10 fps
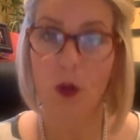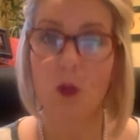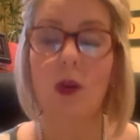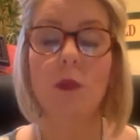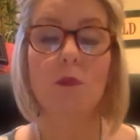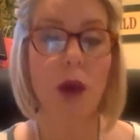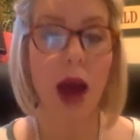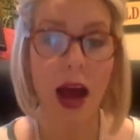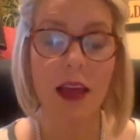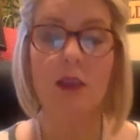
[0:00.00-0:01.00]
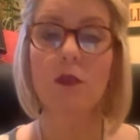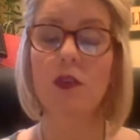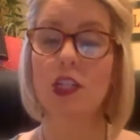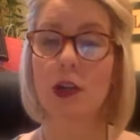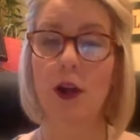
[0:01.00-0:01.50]
We buy it for
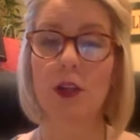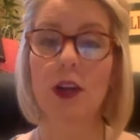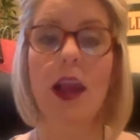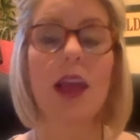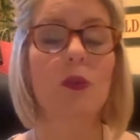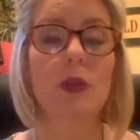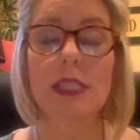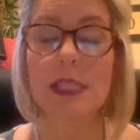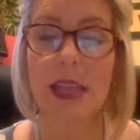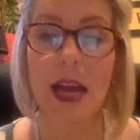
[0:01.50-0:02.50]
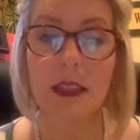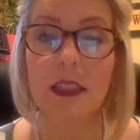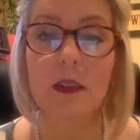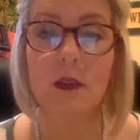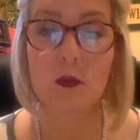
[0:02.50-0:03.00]
$1 and we sell
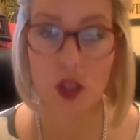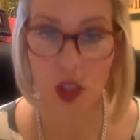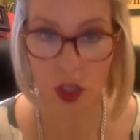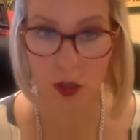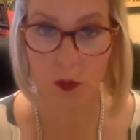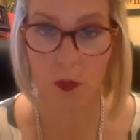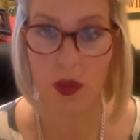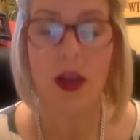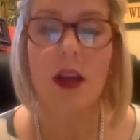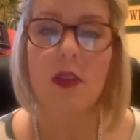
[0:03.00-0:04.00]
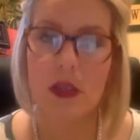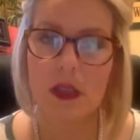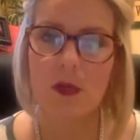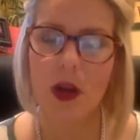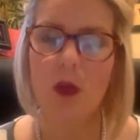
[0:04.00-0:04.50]
it for $2. This
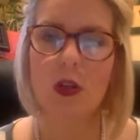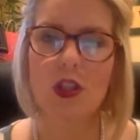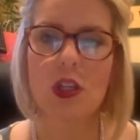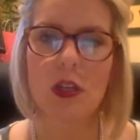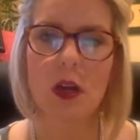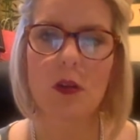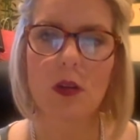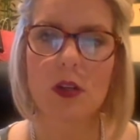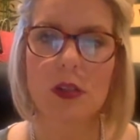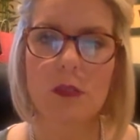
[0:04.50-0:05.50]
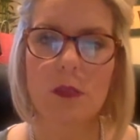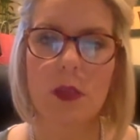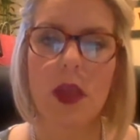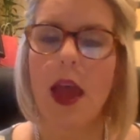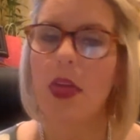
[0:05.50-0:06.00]
is what I want you to know, girls.
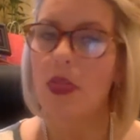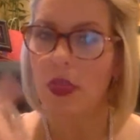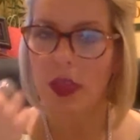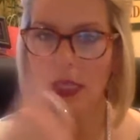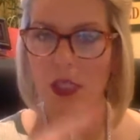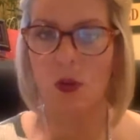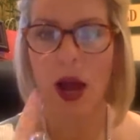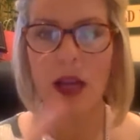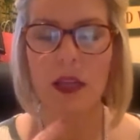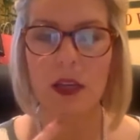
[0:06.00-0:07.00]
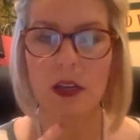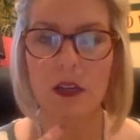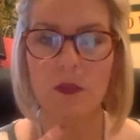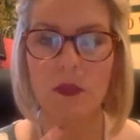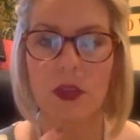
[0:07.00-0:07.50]
This right
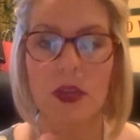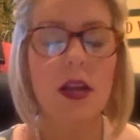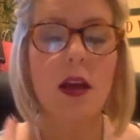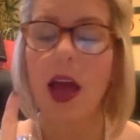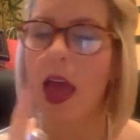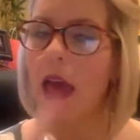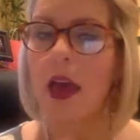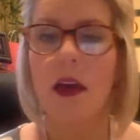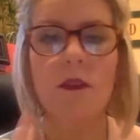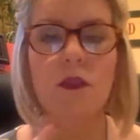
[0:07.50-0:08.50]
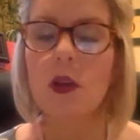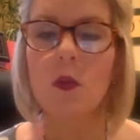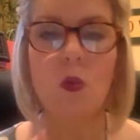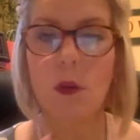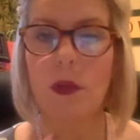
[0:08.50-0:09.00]
here, every
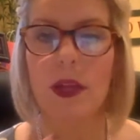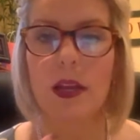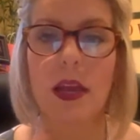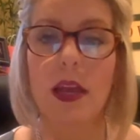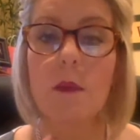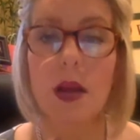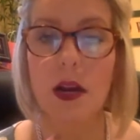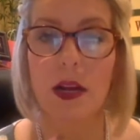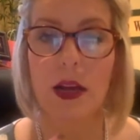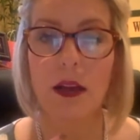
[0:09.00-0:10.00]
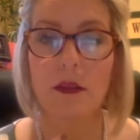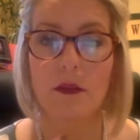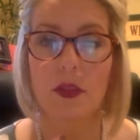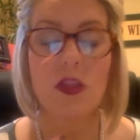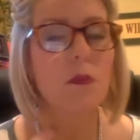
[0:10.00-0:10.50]
woman in America,
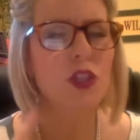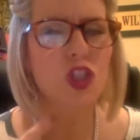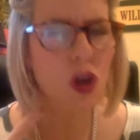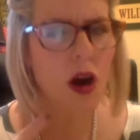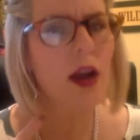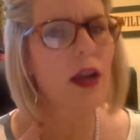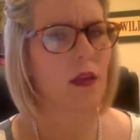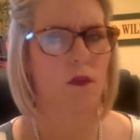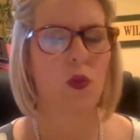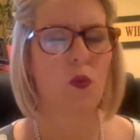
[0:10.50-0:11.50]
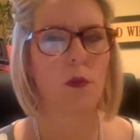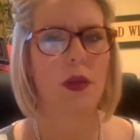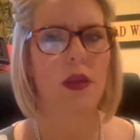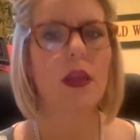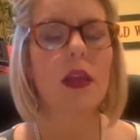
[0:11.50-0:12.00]
the majority of the women
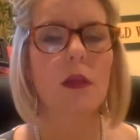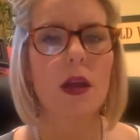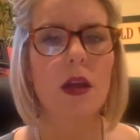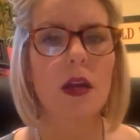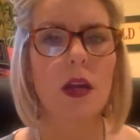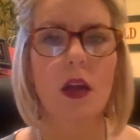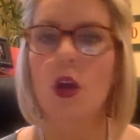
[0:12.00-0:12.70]
in America,